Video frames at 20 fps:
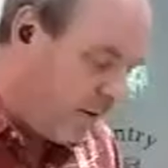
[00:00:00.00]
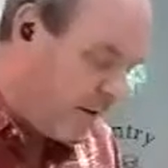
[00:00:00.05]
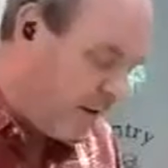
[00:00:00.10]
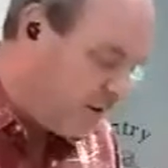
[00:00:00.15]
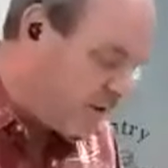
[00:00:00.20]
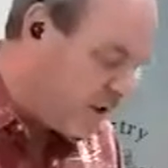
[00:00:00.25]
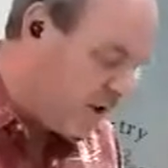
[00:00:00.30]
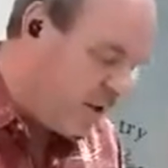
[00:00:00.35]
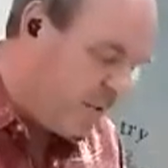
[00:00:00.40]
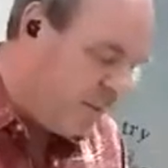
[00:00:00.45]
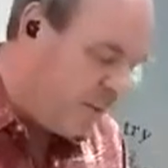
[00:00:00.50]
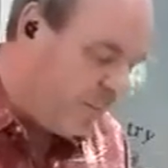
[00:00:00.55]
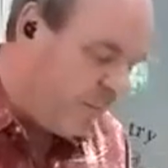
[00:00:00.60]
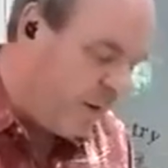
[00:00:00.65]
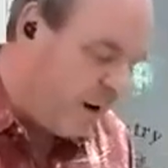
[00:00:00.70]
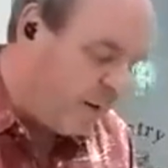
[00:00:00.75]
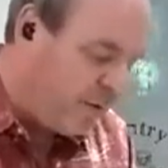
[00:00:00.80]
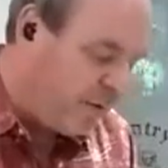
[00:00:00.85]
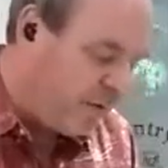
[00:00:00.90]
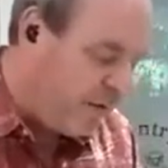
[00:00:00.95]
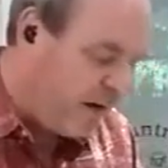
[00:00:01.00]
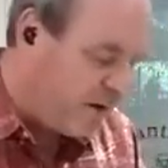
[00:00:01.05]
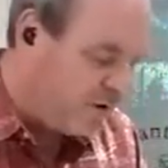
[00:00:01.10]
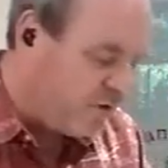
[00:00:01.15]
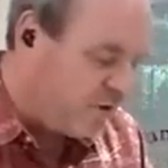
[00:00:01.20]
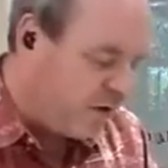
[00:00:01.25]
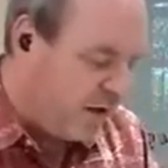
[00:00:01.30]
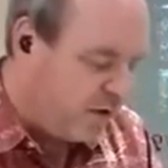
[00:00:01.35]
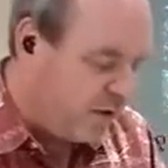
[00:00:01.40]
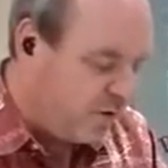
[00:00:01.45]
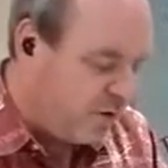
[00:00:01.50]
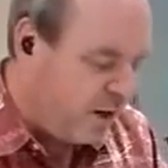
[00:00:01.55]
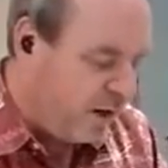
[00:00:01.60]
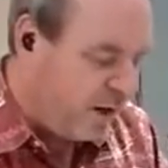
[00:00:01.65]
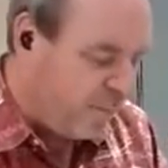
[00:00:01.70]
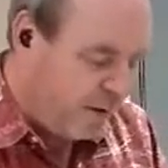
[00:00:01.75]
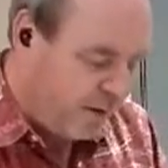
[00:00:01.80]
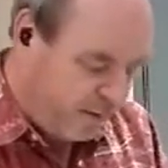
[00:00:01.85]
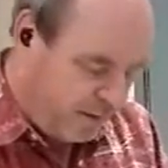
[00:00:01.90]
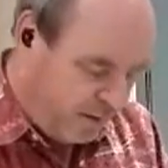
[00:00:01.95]
That's going to be probably the next thing I try.
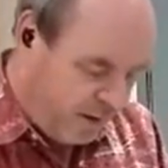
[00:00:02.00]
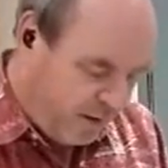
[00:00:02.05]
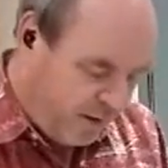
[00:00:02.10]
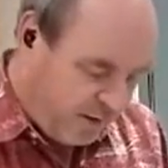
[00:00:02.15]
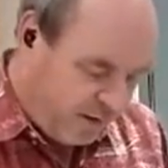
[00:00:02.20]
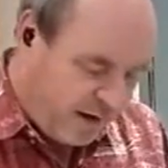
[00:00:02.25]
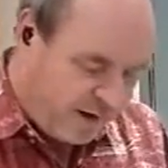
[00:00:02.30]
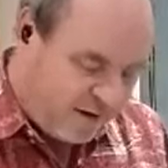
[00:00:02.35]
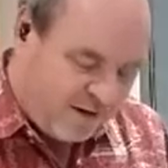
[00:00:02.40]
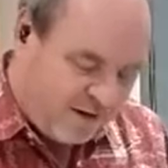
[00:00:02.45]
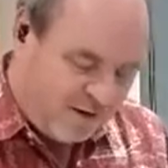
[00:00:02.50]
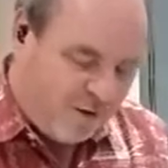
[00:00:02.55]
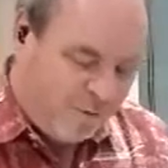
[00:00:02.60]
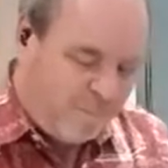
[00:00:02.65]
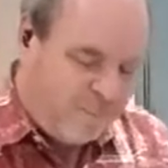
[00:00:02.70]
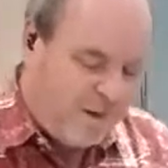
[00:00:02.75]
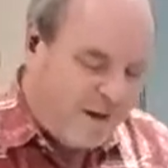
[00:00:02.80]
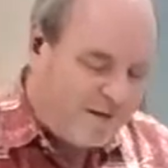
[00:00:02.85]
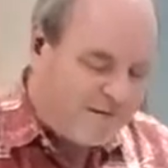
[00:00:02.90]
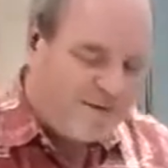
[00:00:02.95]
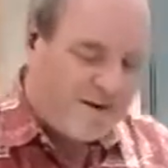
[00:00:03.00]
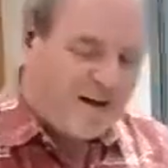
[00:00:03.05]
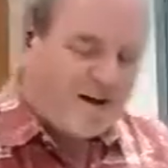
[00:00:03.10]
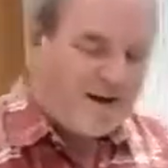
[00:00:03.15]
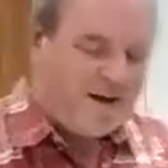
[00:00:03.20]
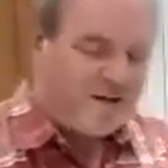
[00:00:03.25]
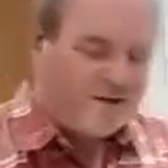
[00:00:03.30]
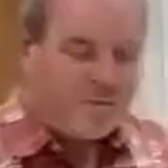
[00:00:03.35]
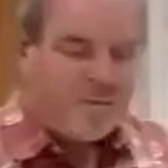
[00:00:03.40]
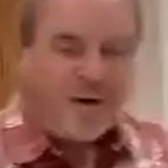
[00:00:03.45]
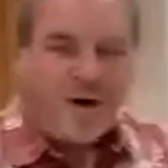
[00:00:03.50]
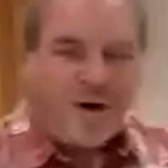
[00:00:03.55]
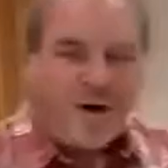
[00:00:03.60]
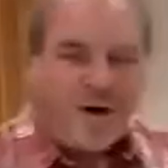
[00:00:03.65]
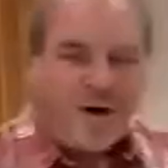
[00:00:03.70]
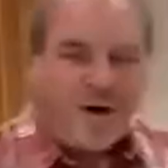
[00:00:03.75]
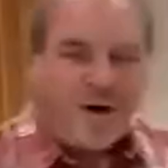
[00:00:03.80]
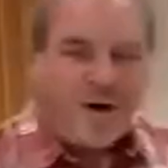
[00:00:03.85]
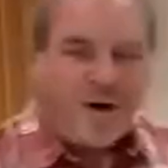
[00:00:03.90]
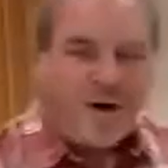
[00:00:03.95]
But yeah, you know, pad thai has been
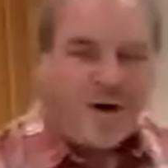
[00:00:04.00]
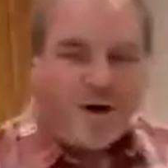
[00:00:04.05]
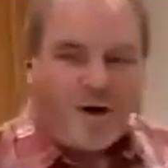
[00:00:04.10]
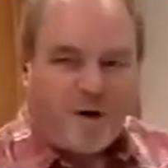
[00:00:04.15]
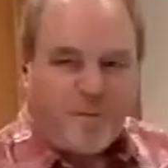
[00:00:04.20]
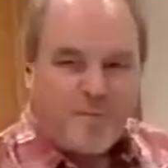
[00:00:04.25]
a